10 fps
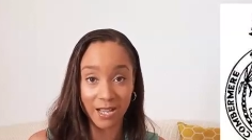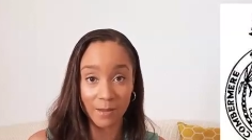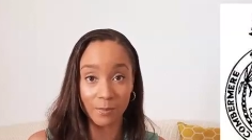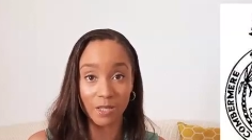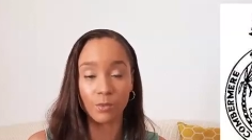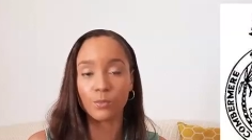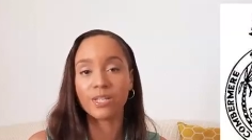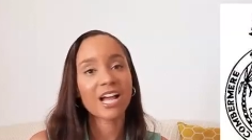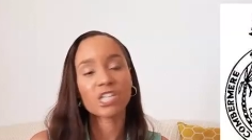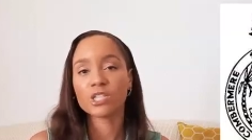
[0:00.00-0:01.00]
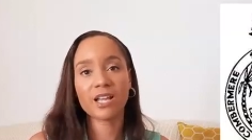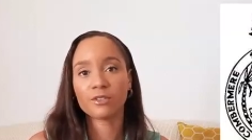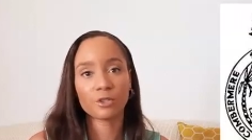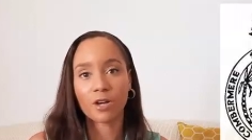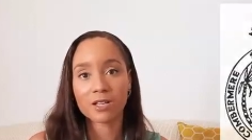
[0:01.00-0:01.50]
but we actually
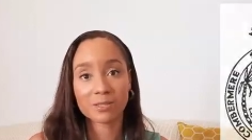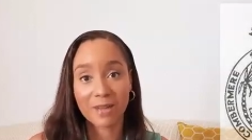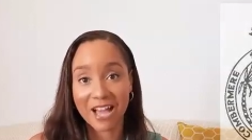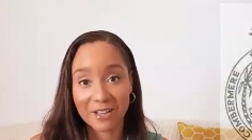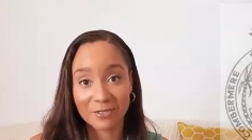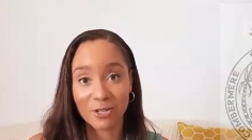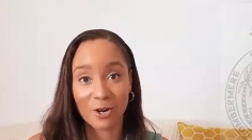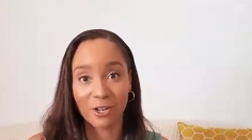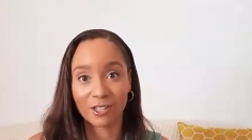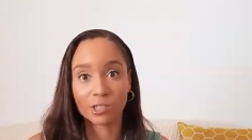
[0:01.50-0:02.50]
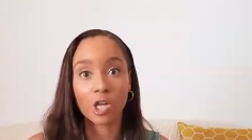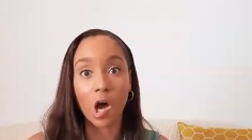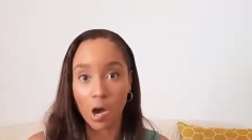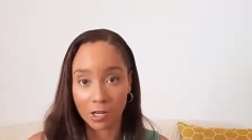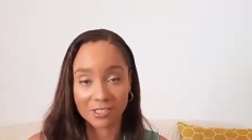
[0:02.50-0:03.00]
never crossed paths or
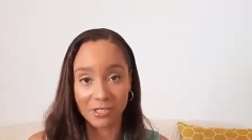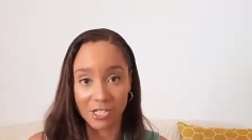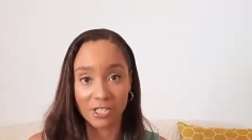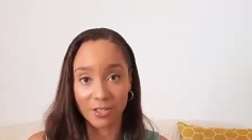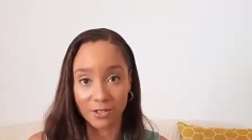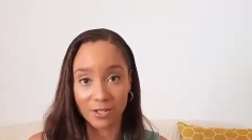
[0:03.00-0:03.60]
talked to each other.